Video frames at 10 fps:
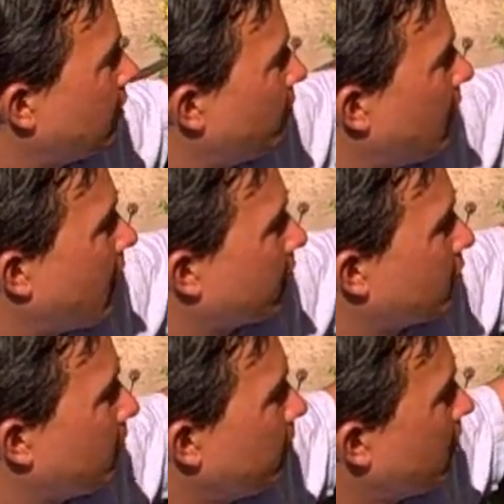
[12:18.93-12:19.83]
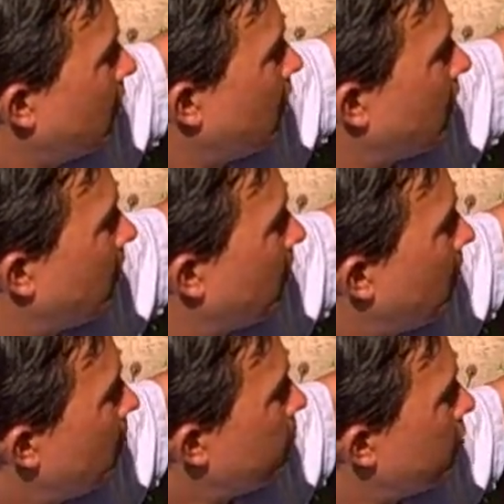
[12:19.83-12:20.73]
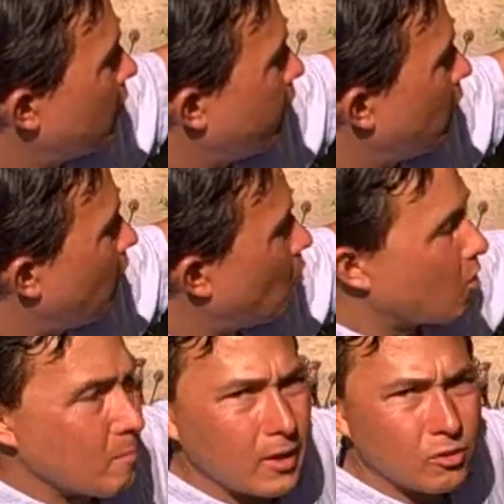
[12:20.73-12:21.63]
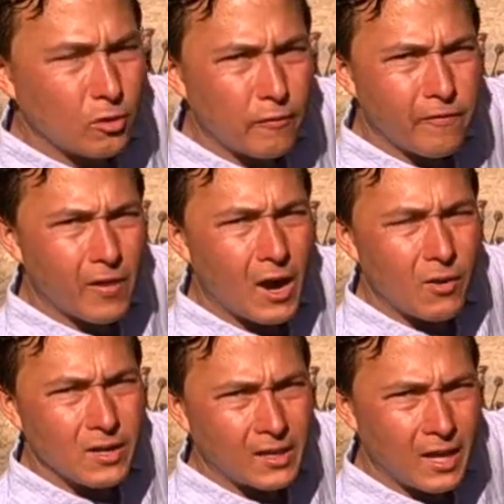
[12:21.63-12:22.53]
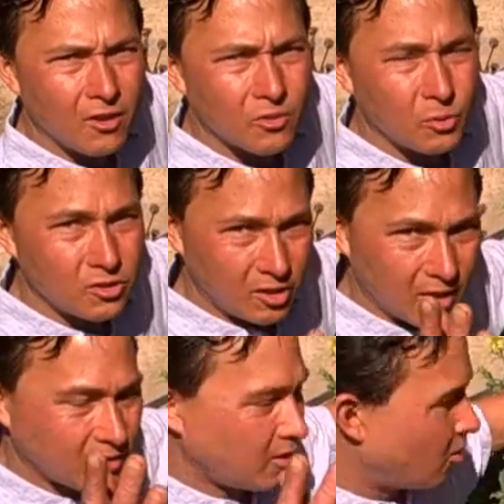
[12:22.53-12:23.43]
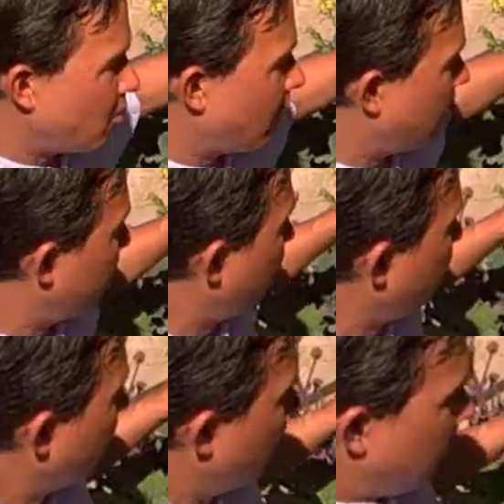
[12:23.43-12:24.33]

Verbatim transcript: Here we have some beautiful ornamental flowering kales, which, yes, they are edible.